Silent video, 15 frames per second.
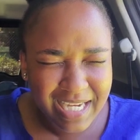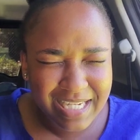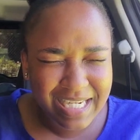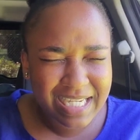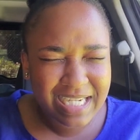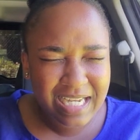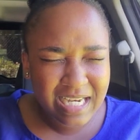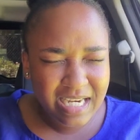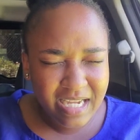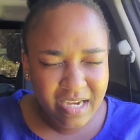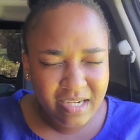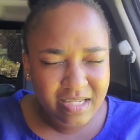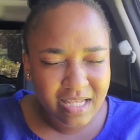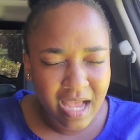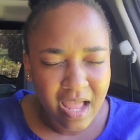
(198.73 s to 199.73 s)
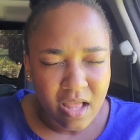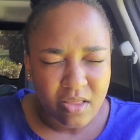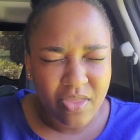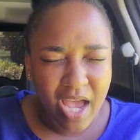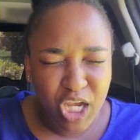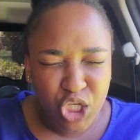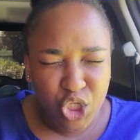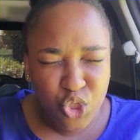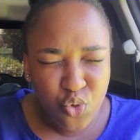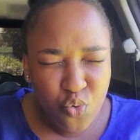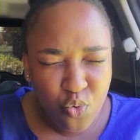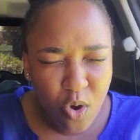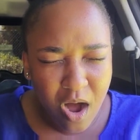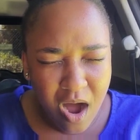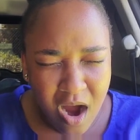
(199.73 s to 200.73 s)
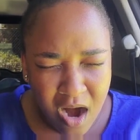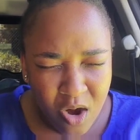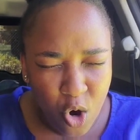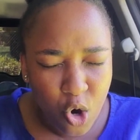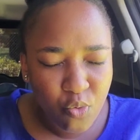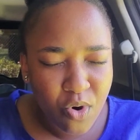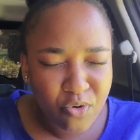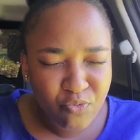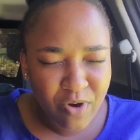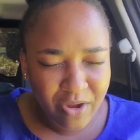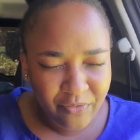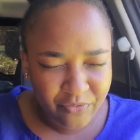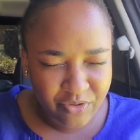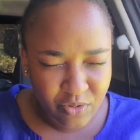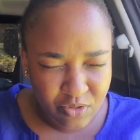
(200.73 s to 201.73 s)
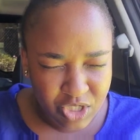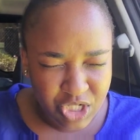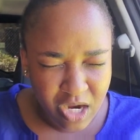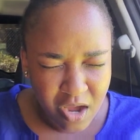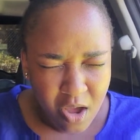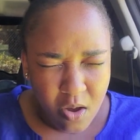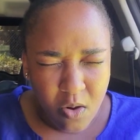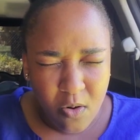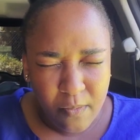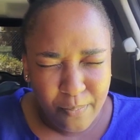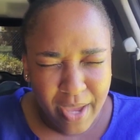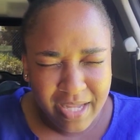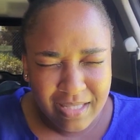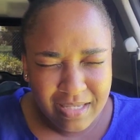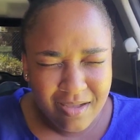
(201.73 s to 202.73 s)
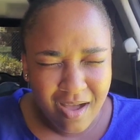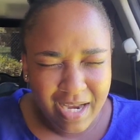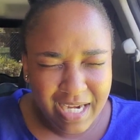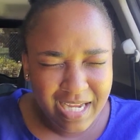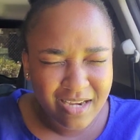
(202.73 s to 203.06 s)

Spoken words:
it declares that you are our refuge, almighty God.